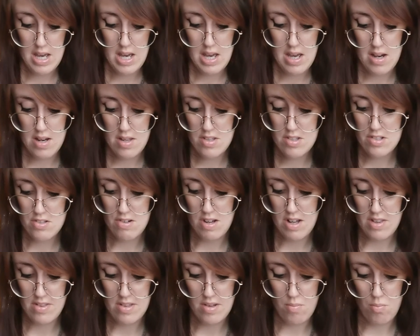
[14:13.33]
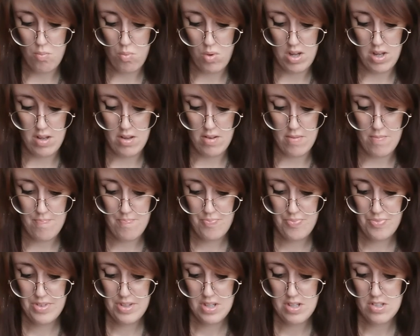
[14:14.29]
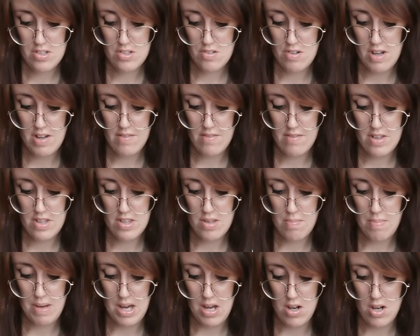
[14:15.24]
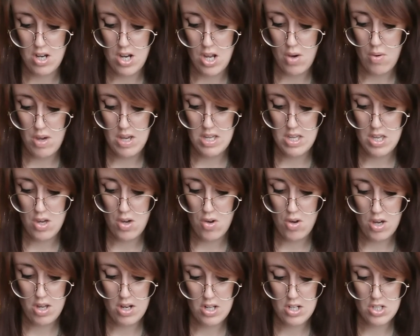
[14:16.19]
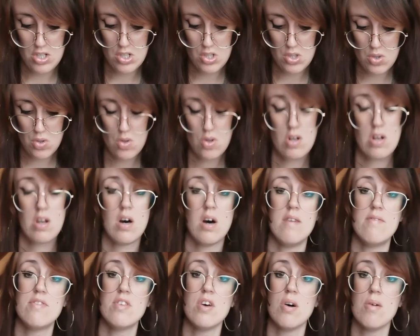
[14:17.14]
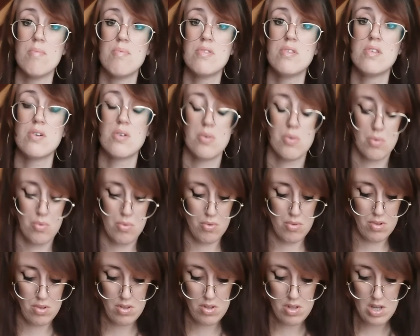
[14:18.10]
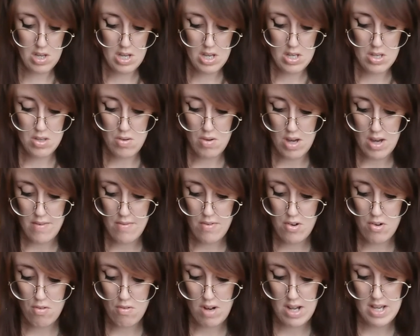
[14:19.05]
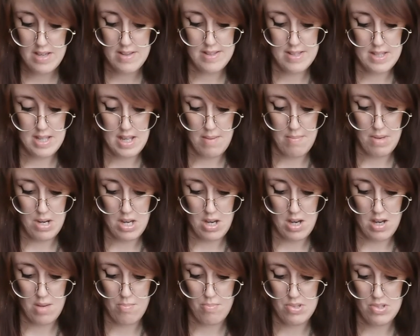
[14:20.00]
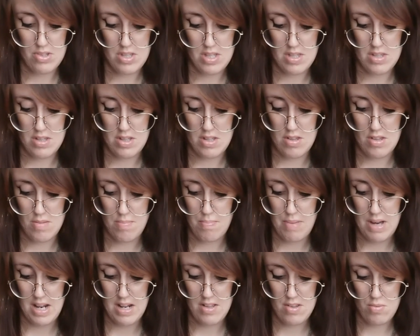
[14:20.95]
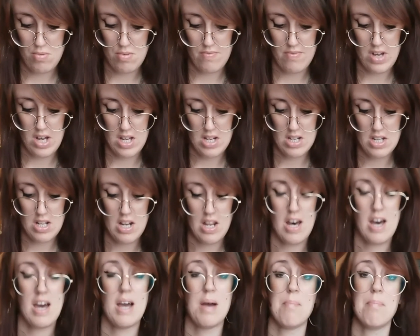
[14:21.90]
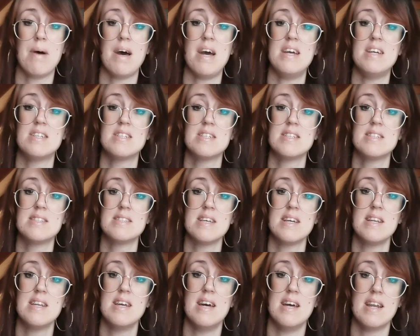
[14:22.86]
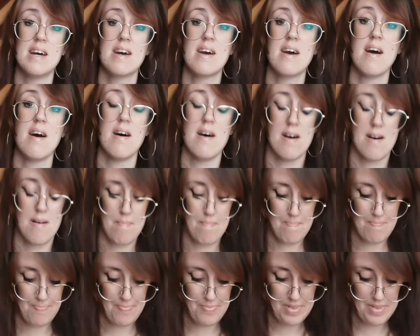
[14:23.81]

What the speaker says: inner strength and will. Strength is about knowing you can endure life's obstacles. You have great stamina and persistence, balanced with underlying patience and inner calm.